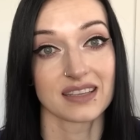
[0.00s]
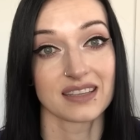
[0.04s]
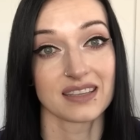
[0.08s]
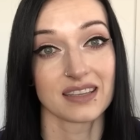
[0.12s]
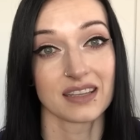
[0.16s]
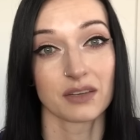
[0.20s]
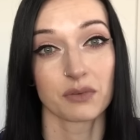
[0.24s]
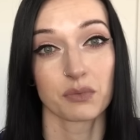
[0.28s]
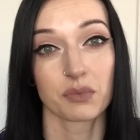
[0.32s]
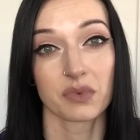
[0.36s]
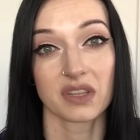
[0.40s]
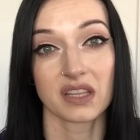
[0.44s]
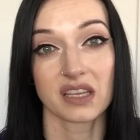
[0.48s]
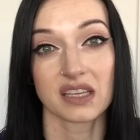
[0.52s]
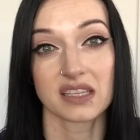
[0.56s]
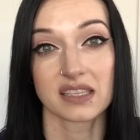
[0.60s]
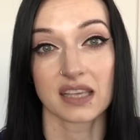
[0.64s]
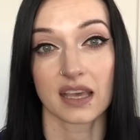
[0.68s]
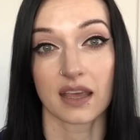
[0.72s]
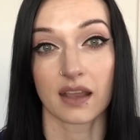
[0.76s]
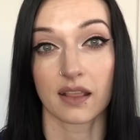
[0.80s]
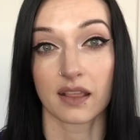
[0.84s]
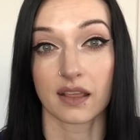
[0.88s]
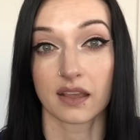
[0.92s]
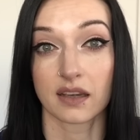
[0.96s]
It didn't really
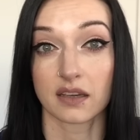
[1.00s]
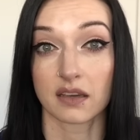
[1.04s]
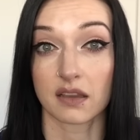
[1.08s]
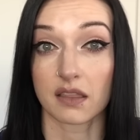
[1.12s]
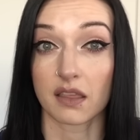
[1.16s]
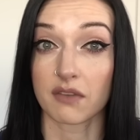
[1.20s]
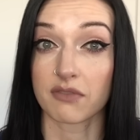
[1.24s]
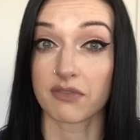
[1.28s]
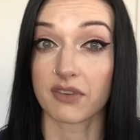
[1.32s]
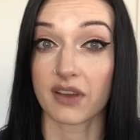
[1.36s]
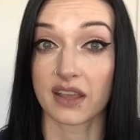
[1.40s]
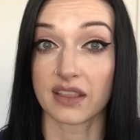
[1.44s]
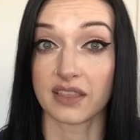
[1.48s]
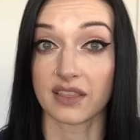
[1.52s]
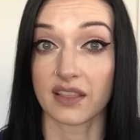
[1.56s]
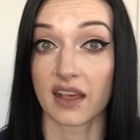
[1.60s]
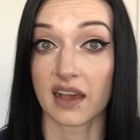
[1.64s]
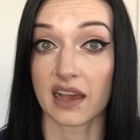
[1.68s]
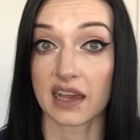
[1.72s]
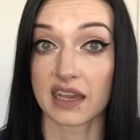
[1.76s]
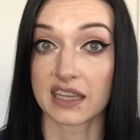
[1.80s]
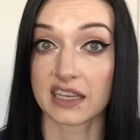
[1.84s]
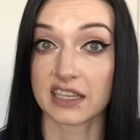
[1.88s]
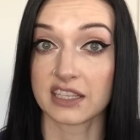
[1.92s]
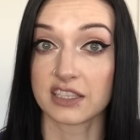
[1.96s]
settle into the fine
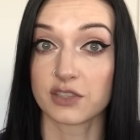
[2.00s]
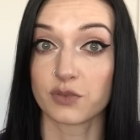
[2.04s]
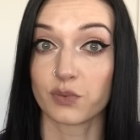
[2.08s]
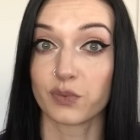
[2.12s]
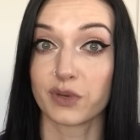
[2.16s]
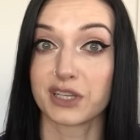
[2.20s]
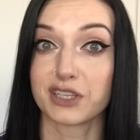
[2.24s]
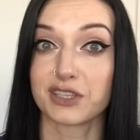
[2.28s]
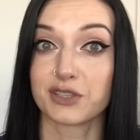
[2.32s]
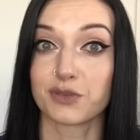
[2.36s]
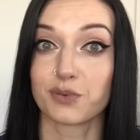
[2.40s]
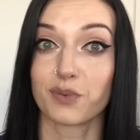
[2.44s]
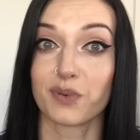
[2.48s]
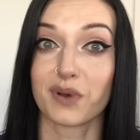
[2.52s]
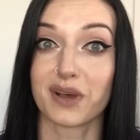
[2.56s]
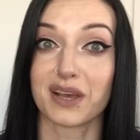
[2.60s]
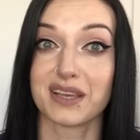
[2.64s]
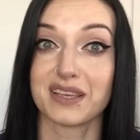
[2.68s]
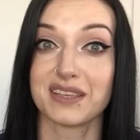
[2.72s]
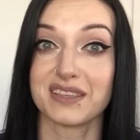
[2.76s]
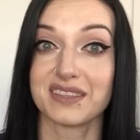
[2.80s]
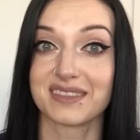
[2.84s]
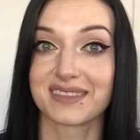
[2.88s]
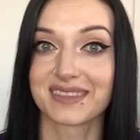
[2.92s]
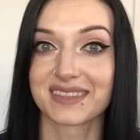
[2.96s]
lines, which
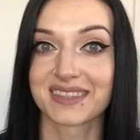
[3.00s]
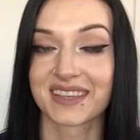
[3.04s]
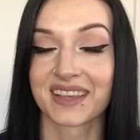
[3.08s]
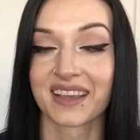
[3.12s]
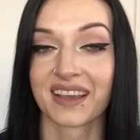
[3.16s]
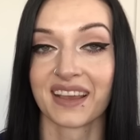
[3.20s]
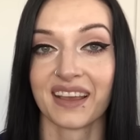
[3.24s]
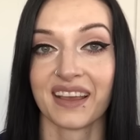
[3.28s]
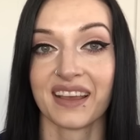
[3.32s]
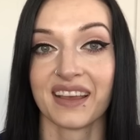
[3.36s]
was